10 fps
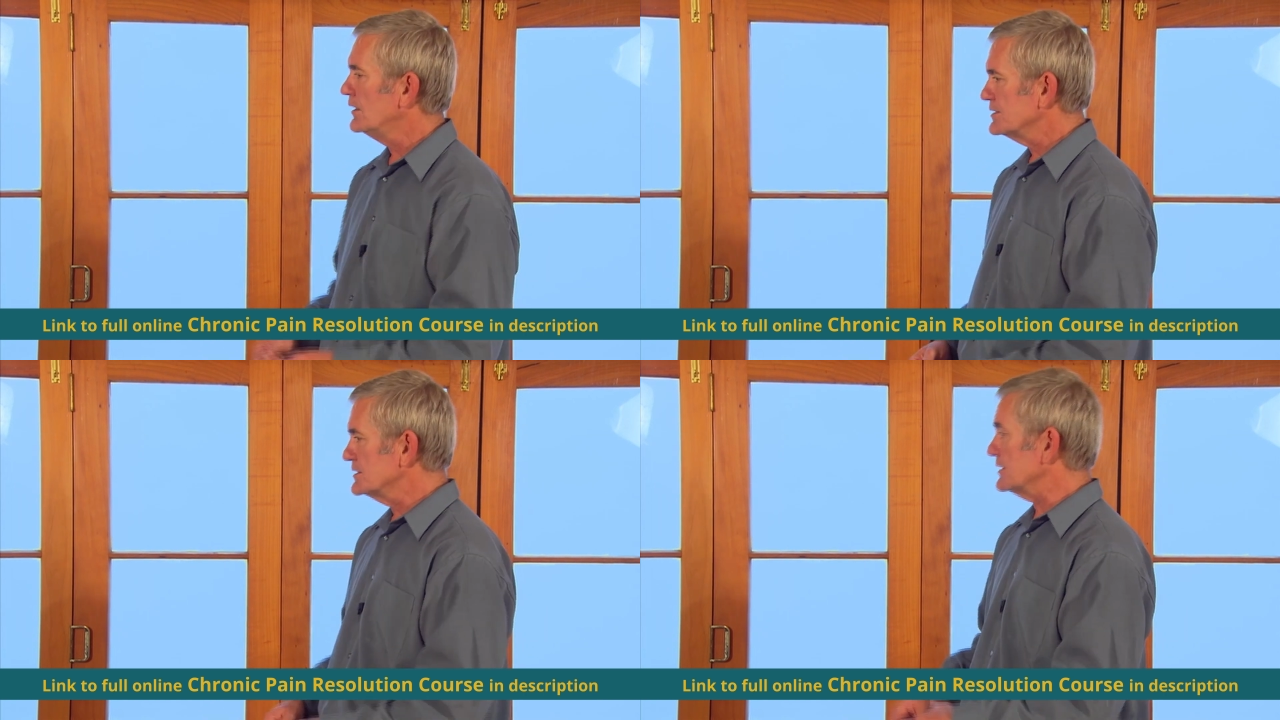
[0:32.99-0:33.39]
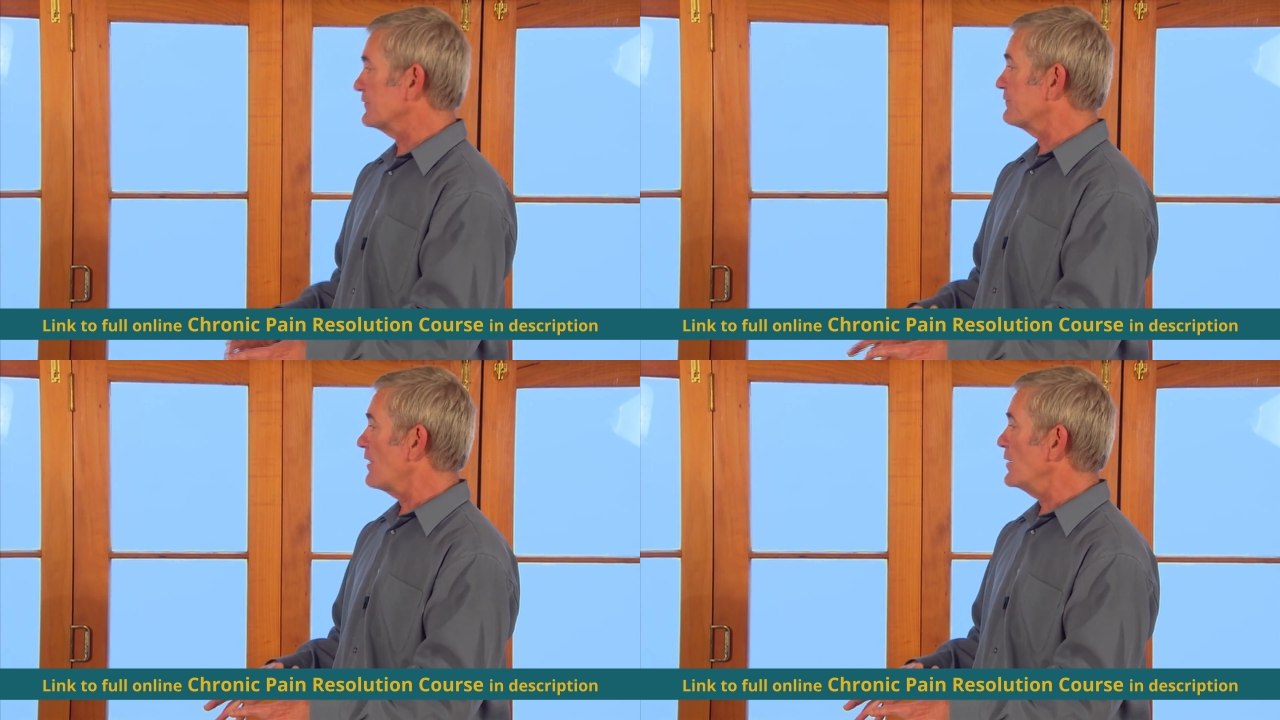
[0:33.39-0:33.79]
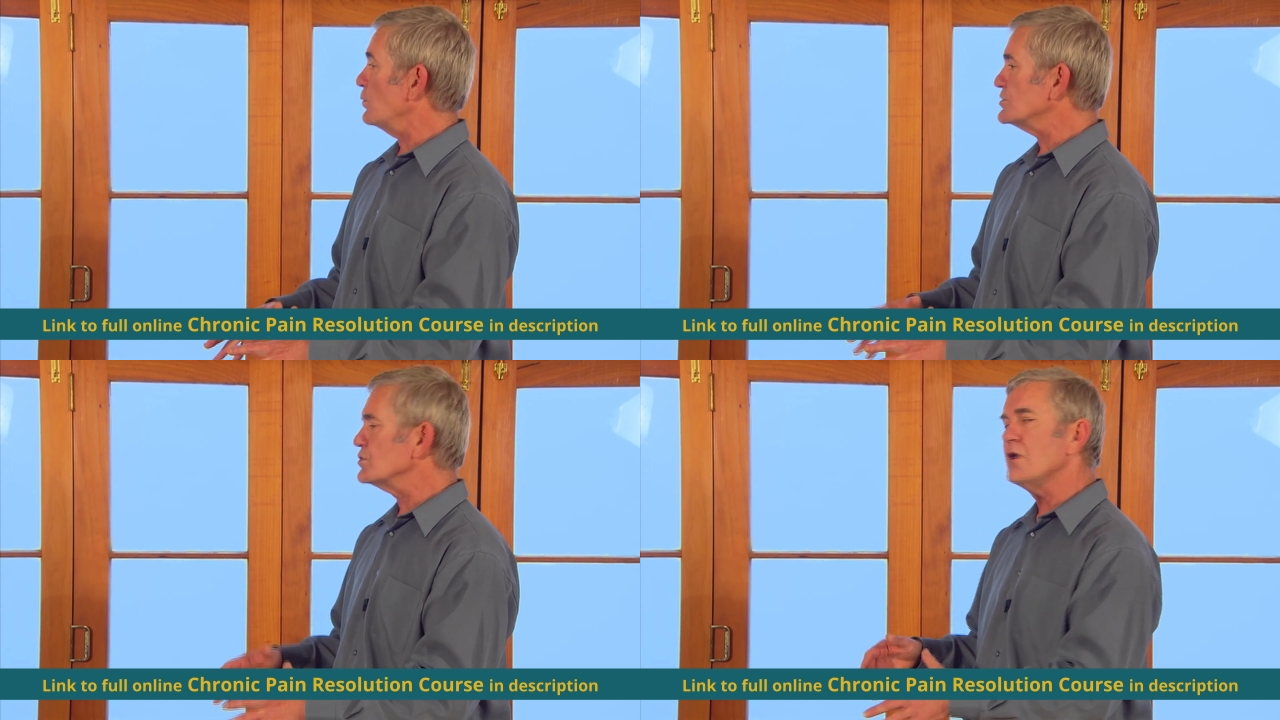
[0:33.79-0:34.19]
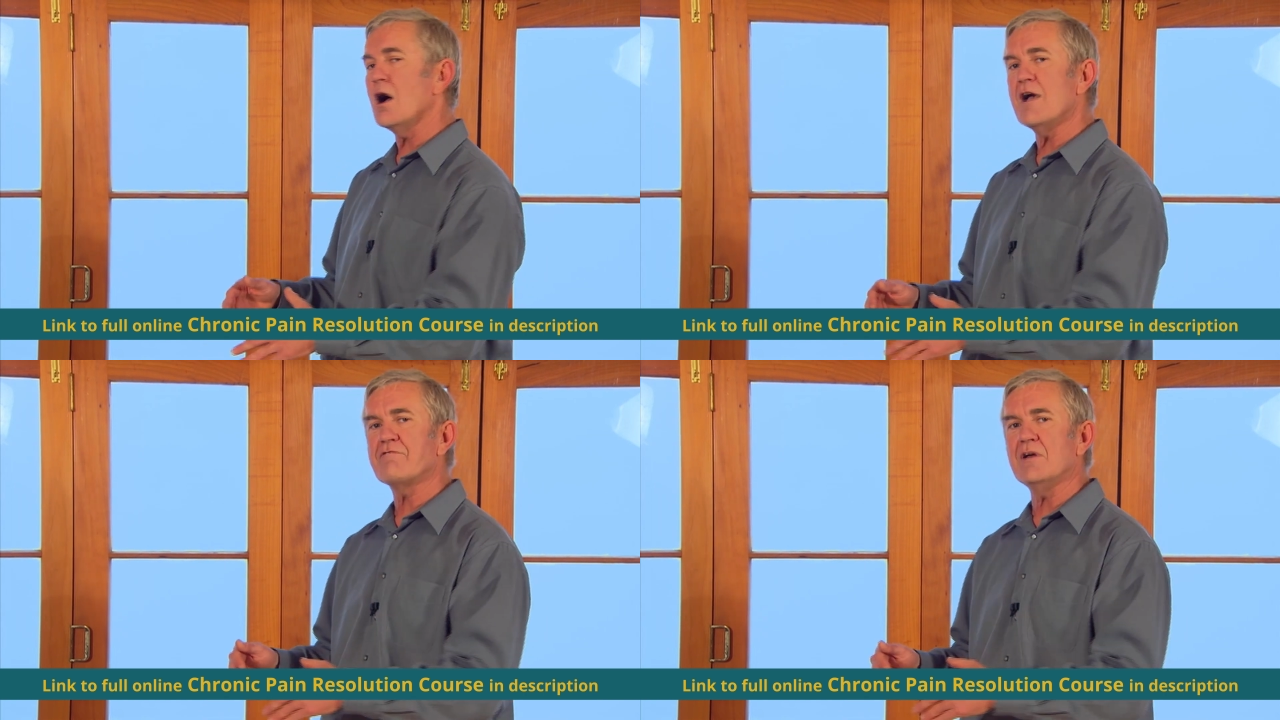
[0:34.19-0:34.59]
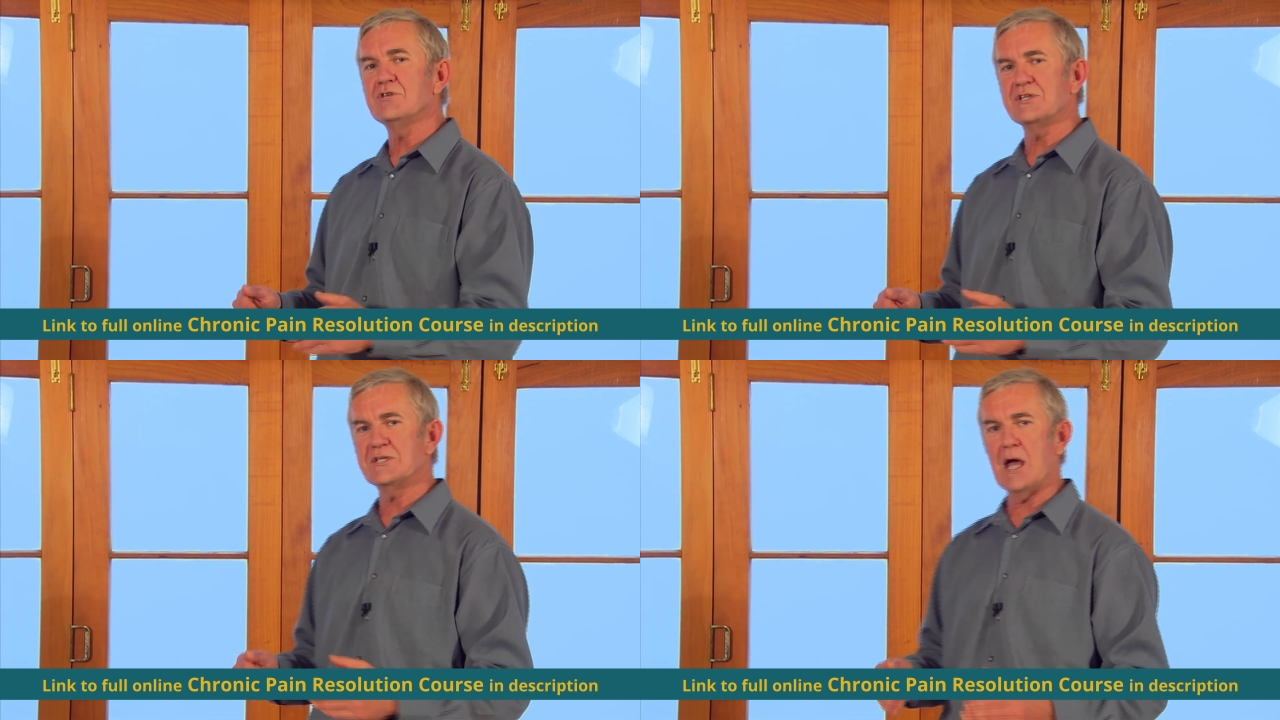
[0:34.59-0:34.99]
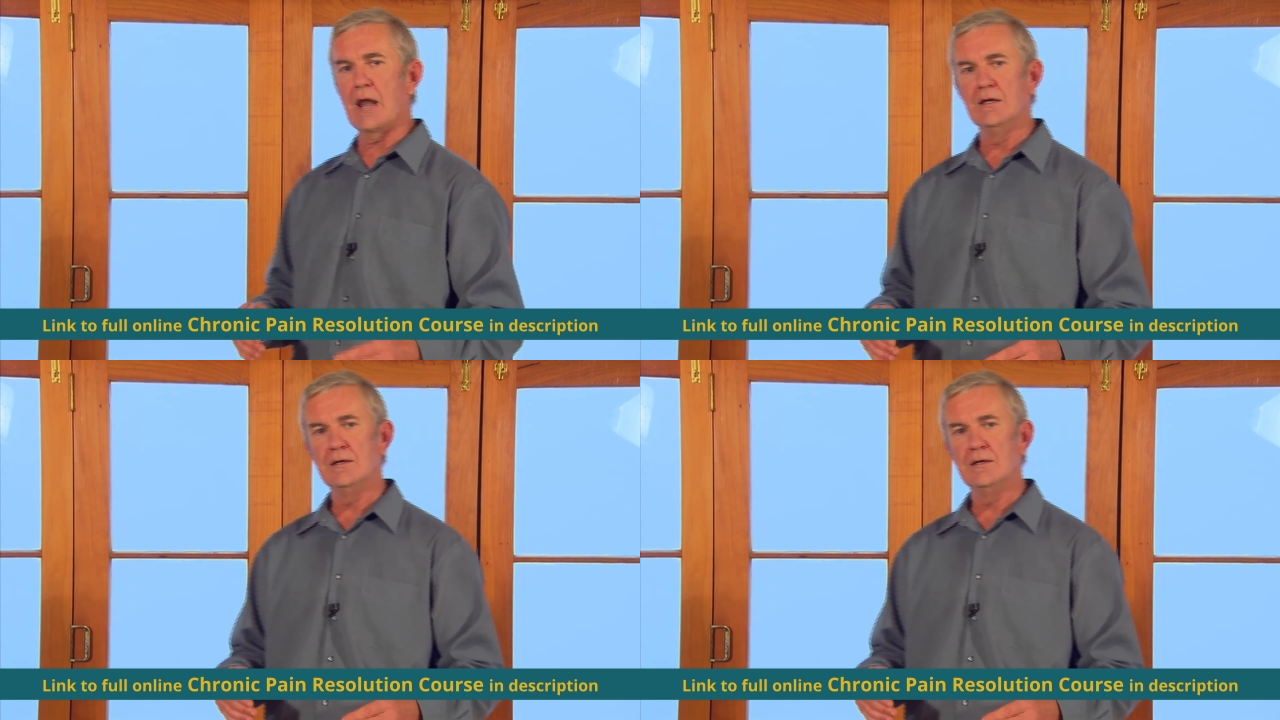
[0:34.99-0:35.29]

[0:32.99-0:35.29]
Zit fright. What's your diaphragm just done?